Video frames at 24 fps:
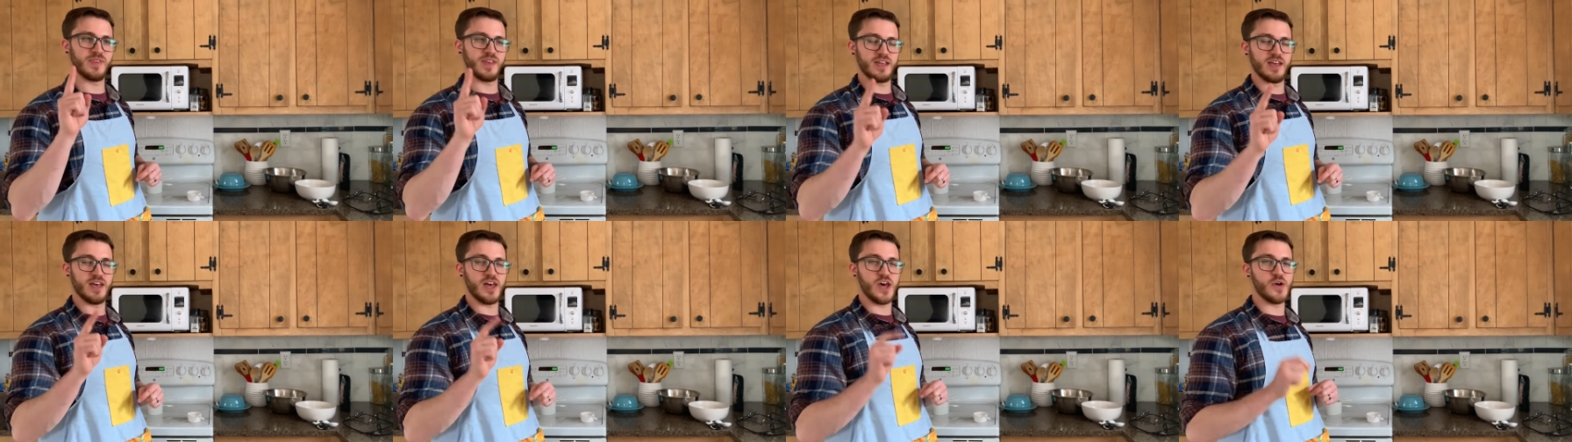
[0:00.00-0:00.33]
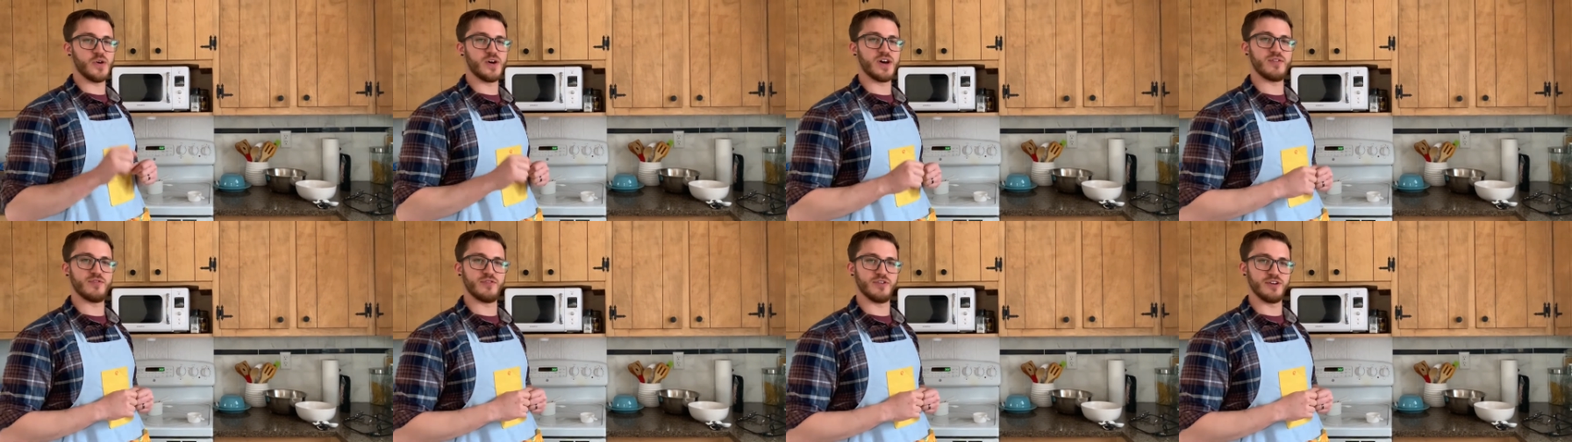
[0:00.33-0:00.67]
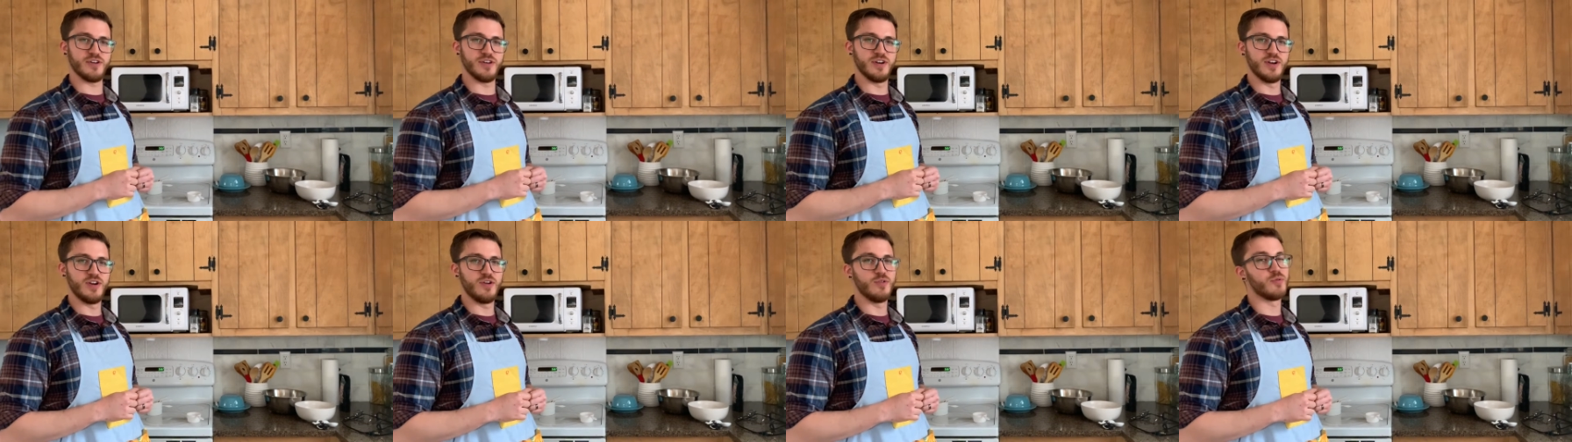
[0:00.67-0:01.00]
However,
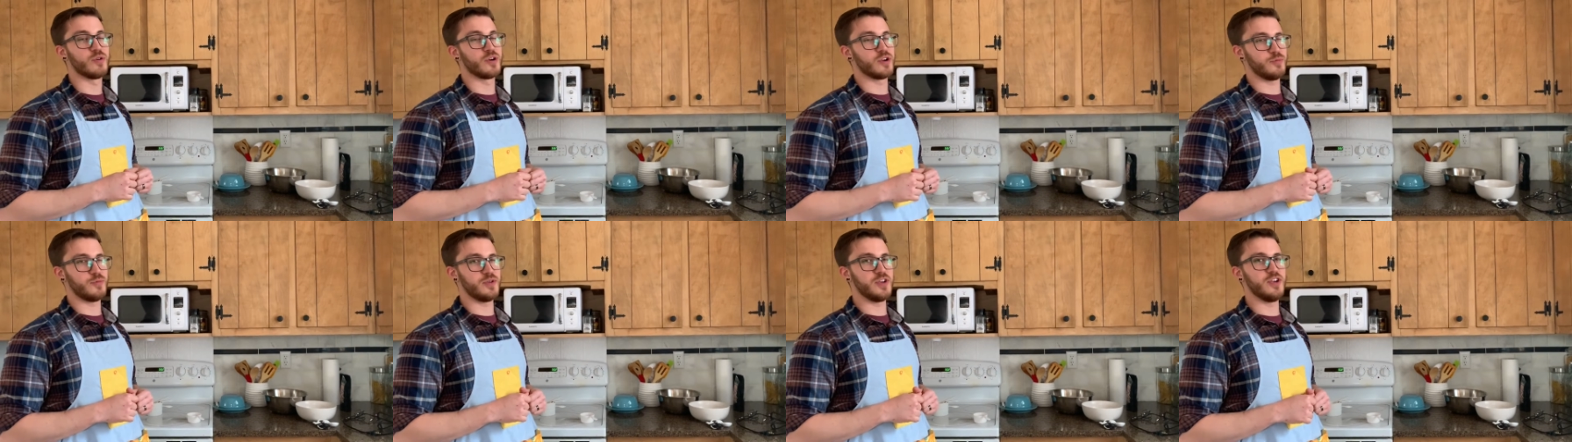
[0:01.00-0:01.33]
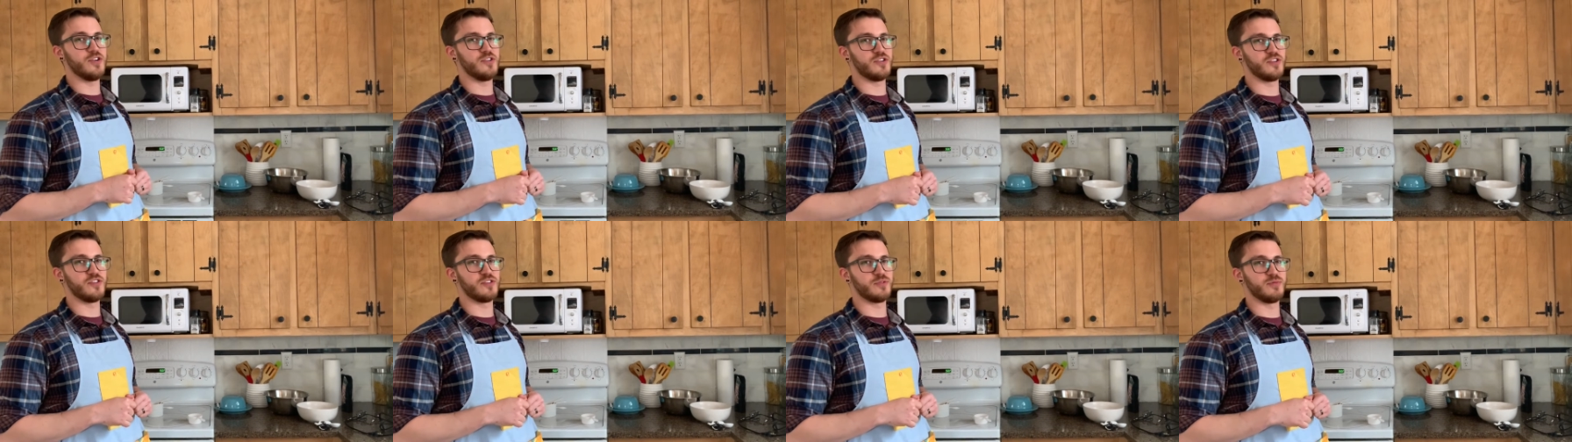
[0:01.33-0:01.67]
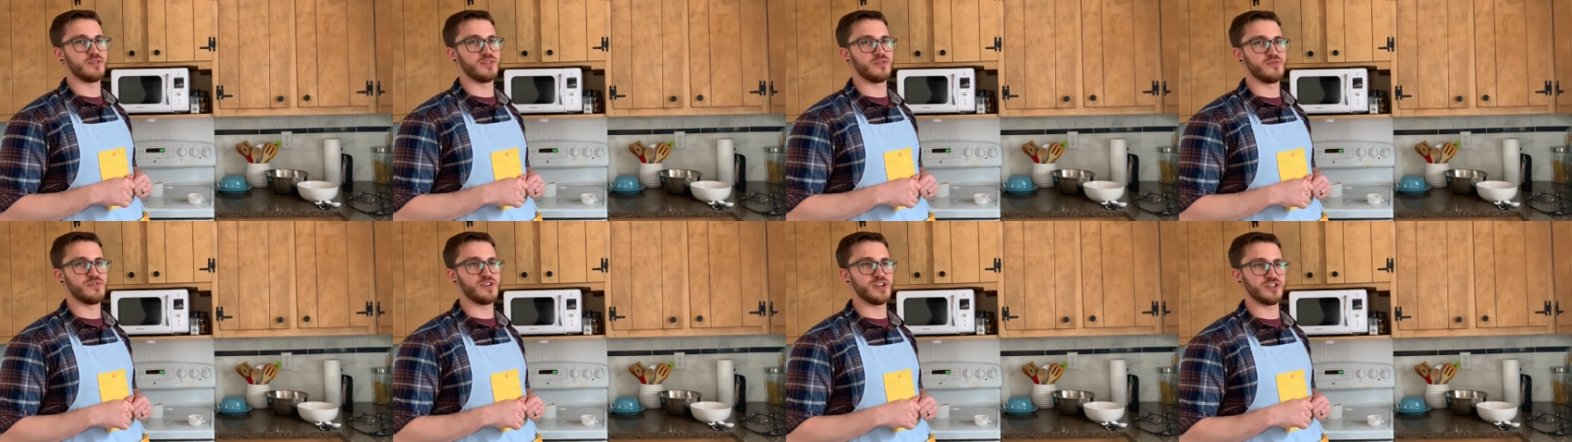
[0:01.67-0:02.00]
we're going to be using some
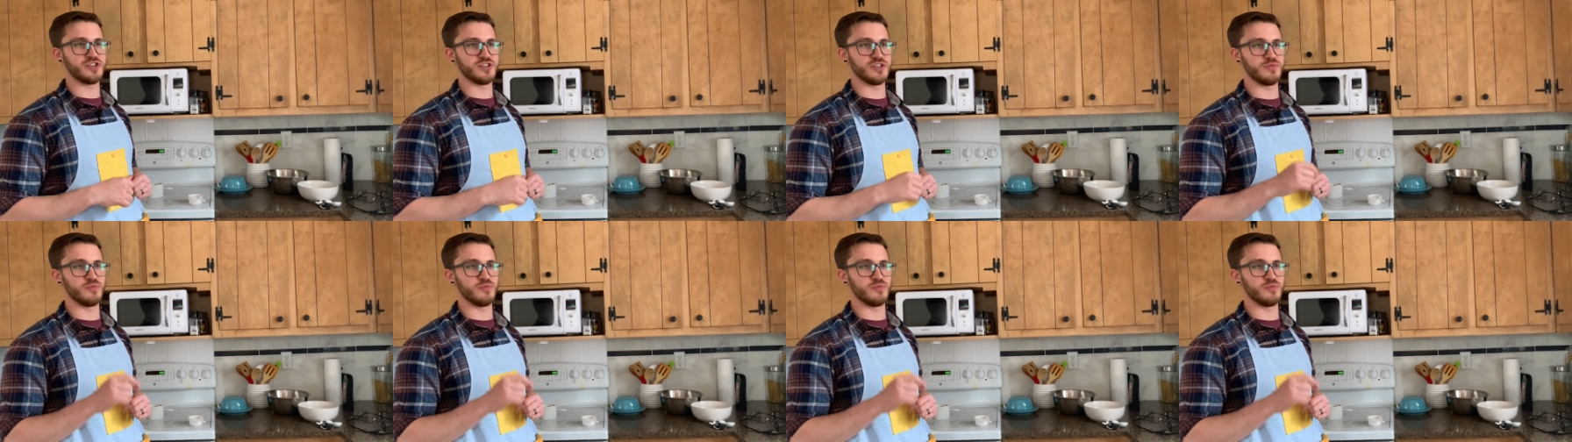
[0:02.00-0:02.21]
division.